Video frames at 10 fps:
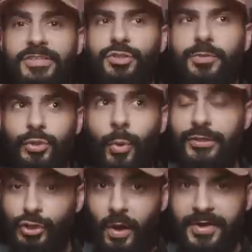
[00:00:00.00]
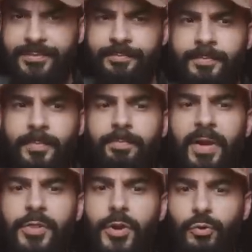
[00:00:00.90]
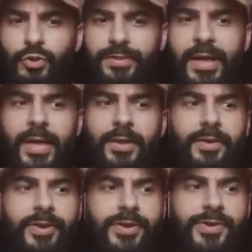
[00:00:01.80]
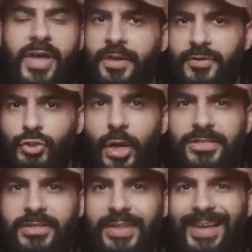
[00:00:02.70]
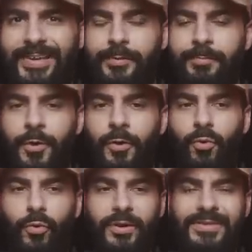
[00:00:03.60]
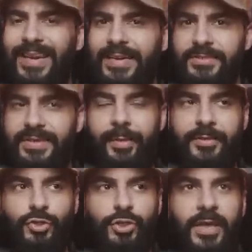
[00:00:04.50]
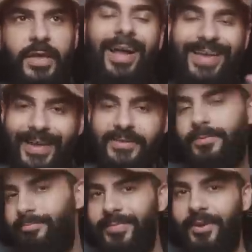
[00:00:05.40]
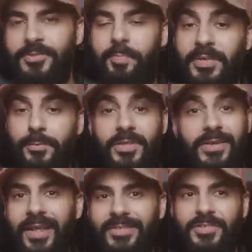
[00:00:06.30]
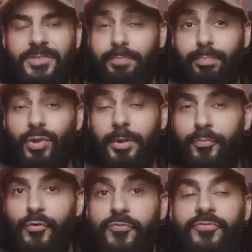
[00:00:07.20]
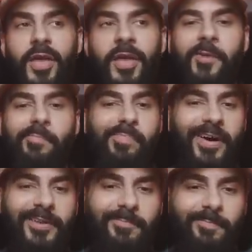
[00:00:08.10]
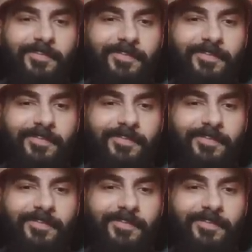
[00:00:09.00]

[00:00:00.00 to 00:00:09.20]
see, she was quite shocked by the notion that none of the shots landed or did any damage. Again, there is a possibility that it's just bulletproof. But,